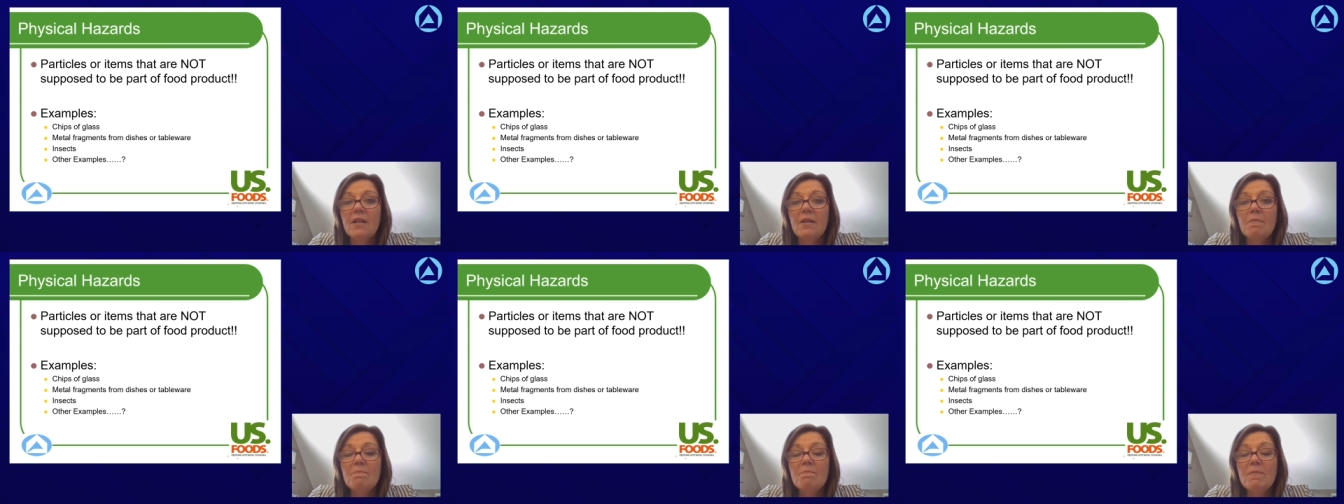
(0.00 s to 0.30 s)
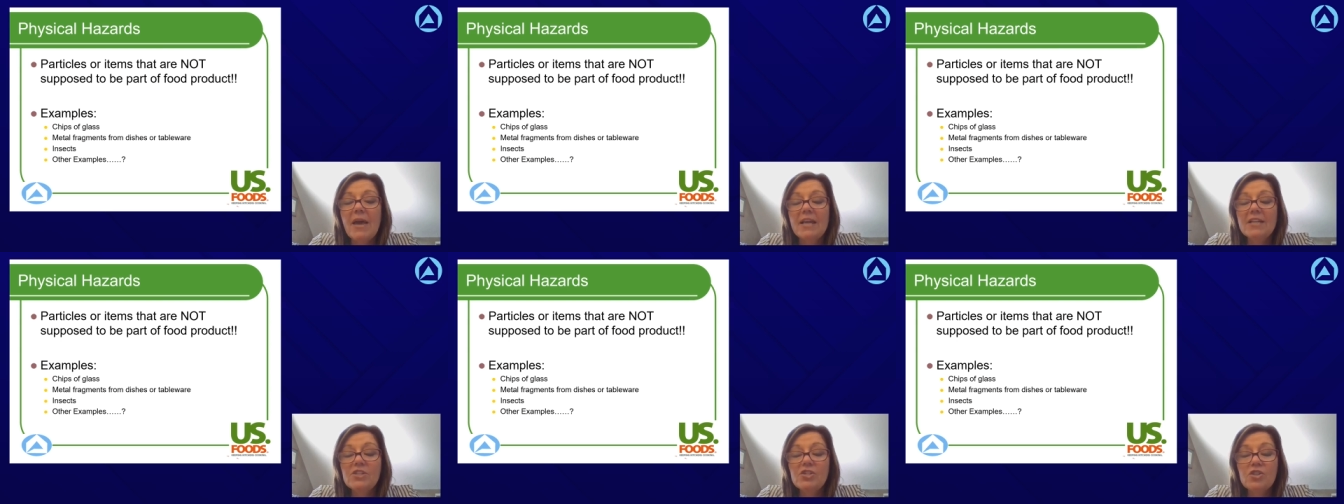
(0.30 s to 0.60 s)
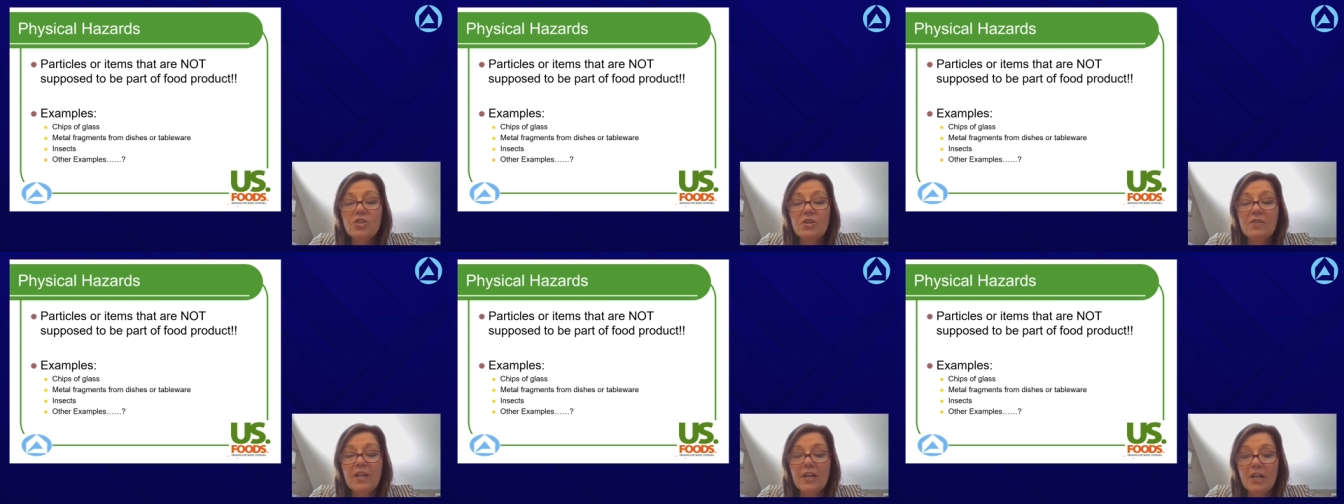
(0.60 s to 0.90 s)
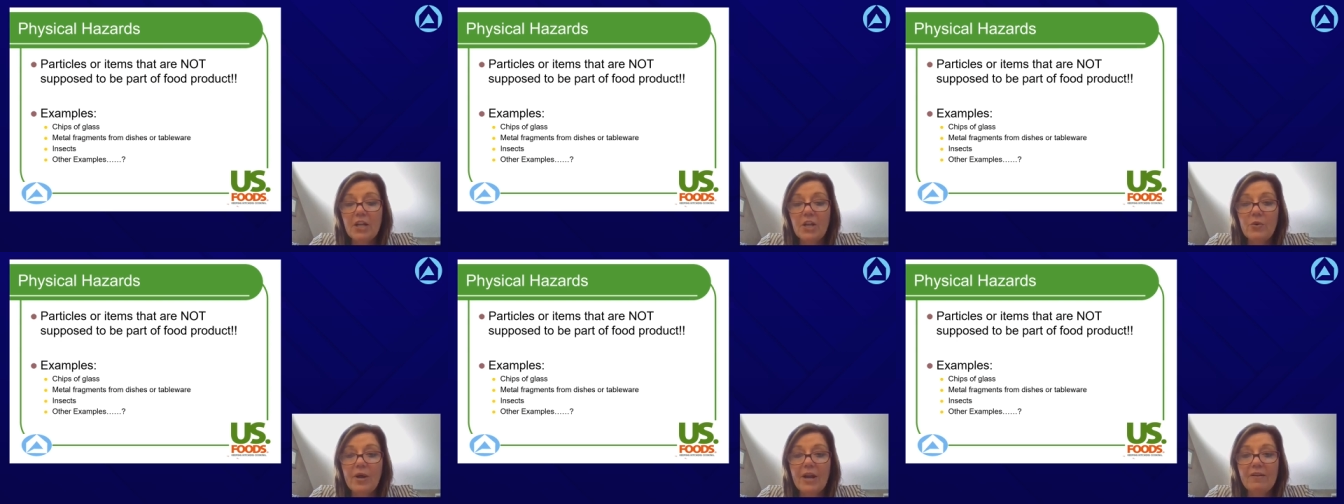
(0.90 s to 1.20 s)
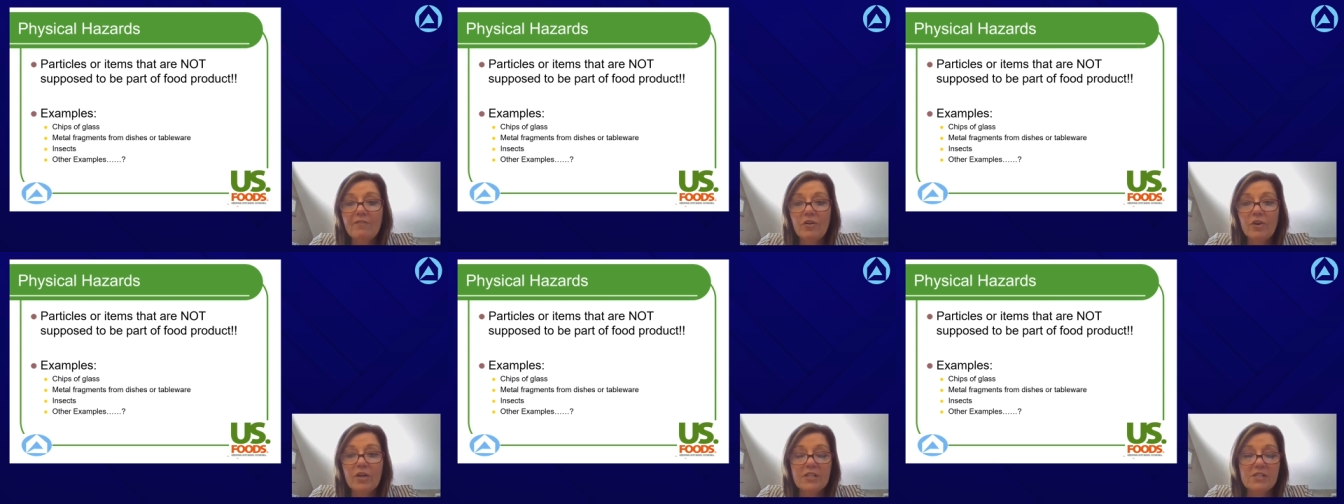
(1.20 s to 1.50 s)
Make sure that
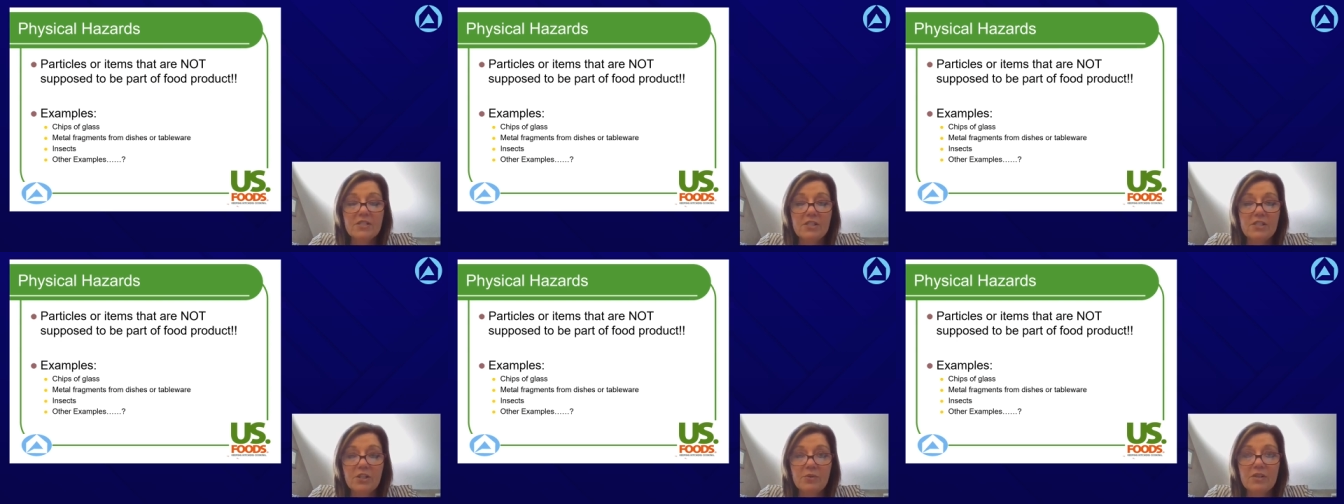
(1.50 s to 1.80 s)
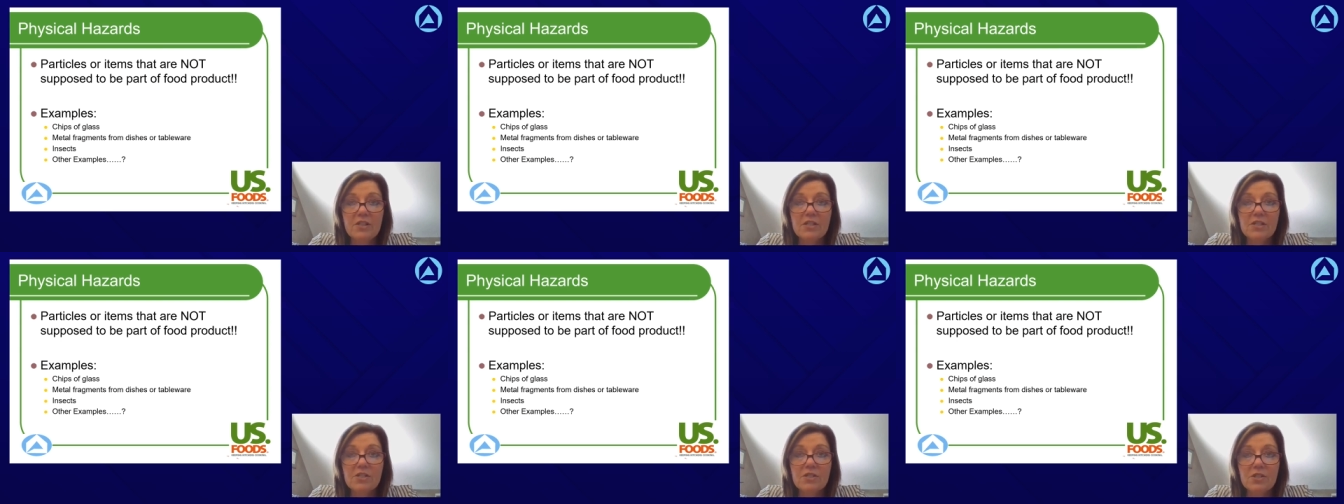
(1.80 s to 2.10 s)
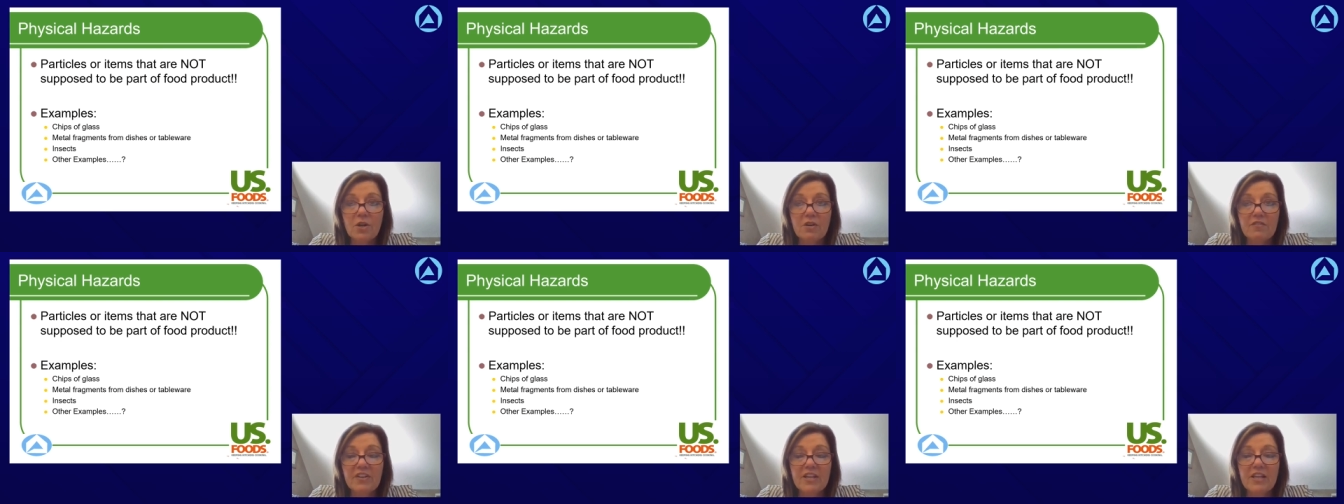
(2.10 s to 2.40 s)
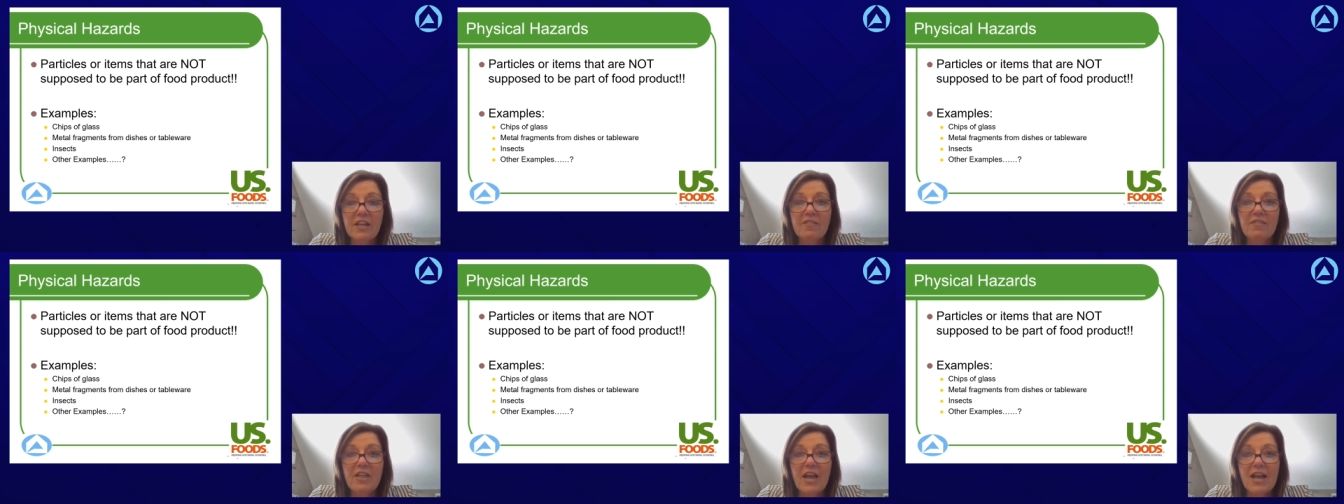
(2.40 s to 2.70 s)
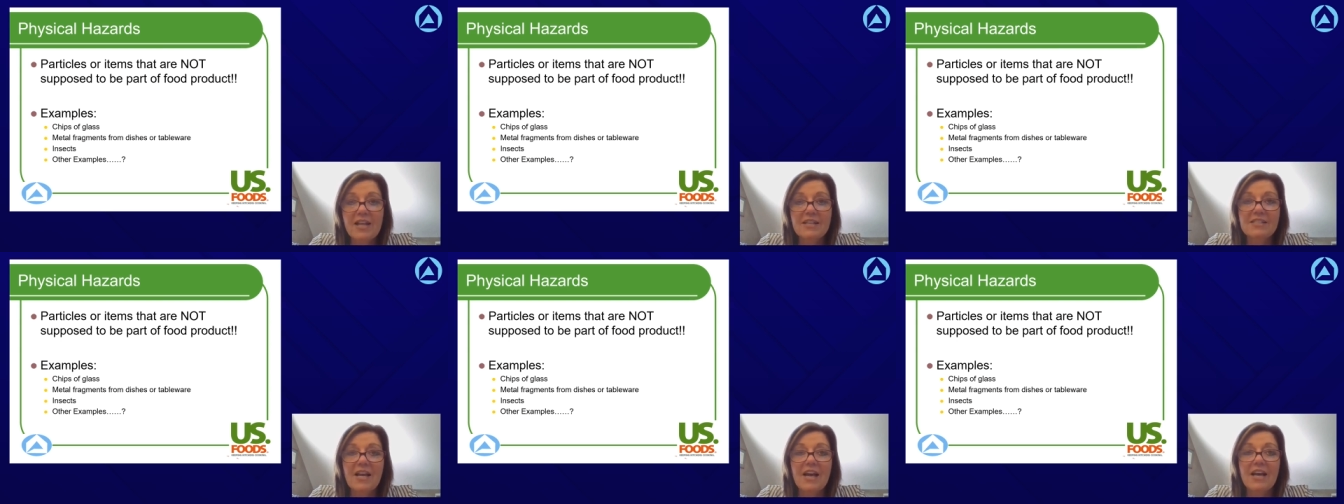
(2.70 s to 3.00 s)
whoever is doing the serving in
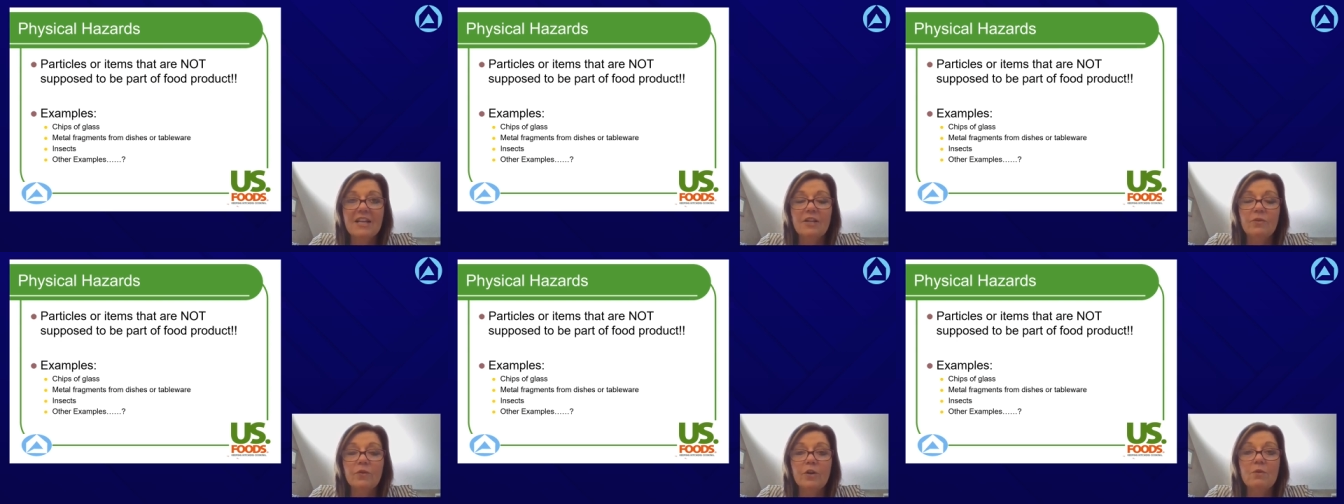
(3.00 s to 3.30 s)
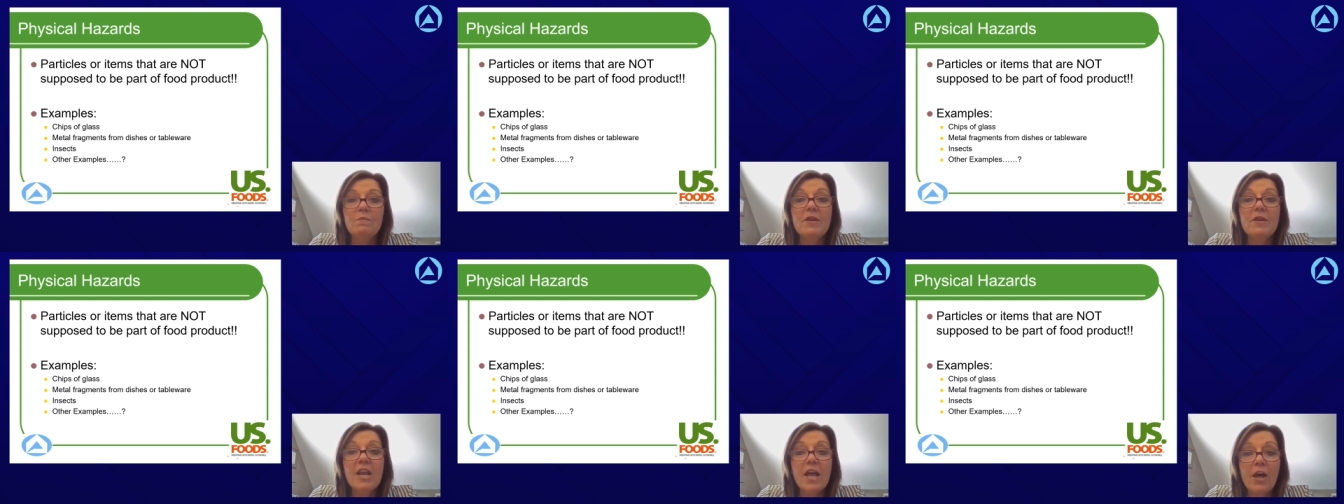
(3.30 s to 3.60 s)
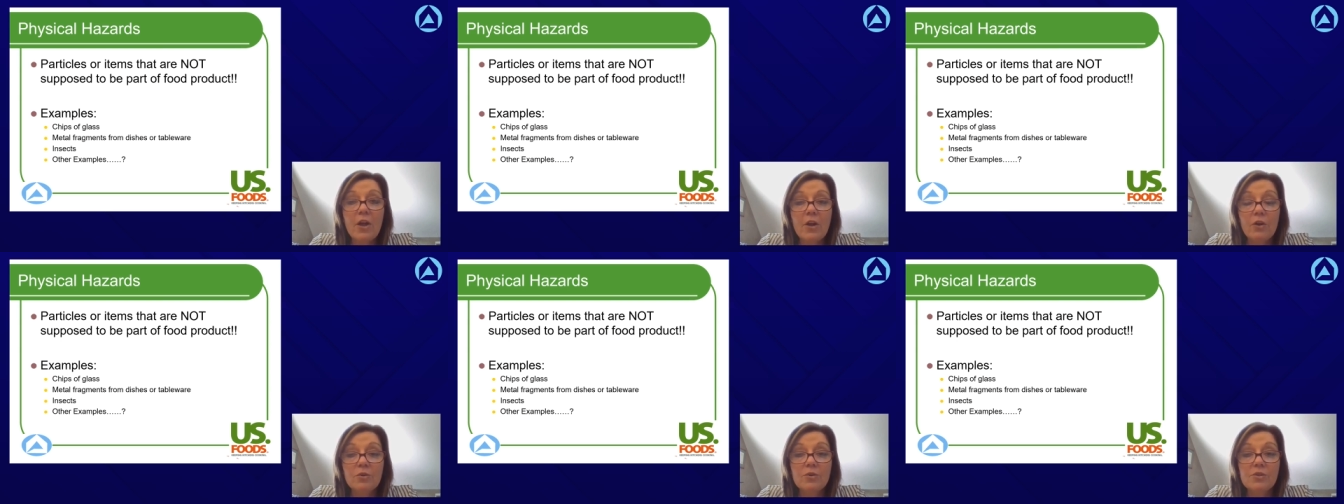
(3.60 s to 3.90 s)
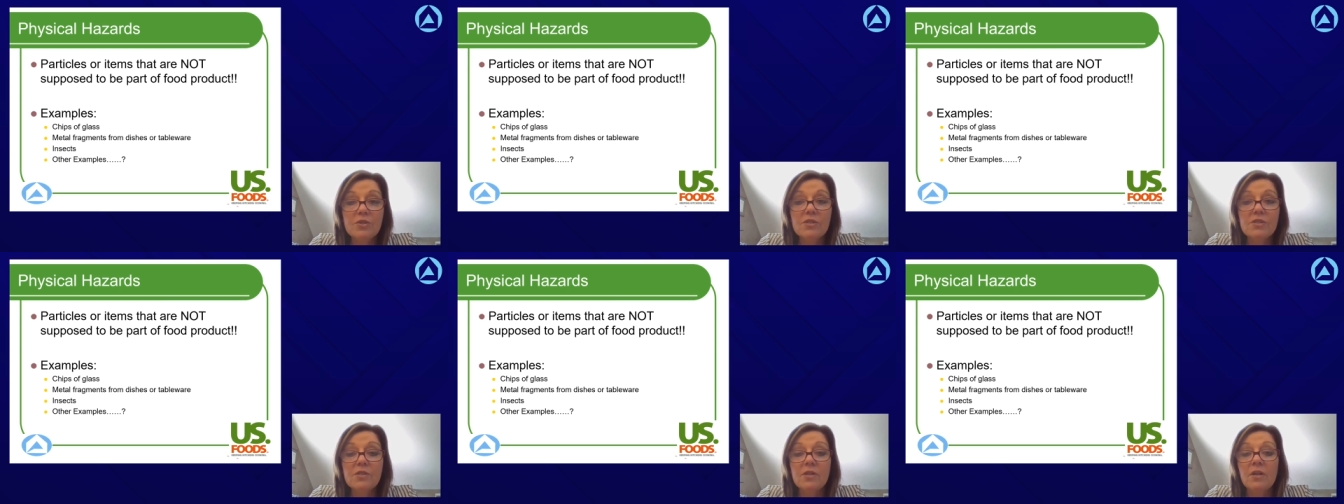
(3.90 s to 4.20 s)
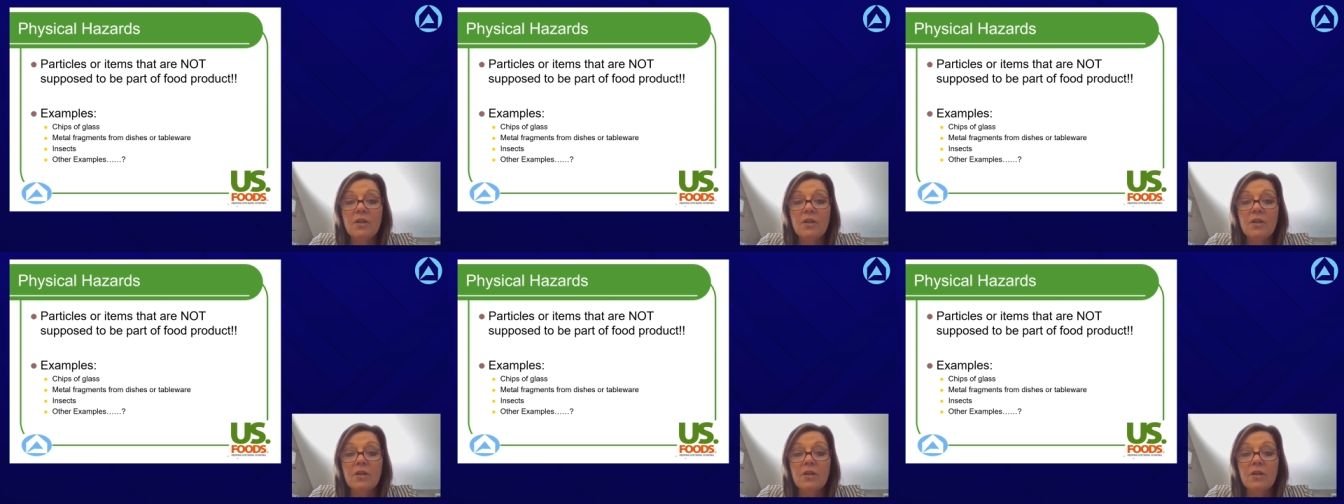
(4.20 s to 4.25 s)
that dining room knows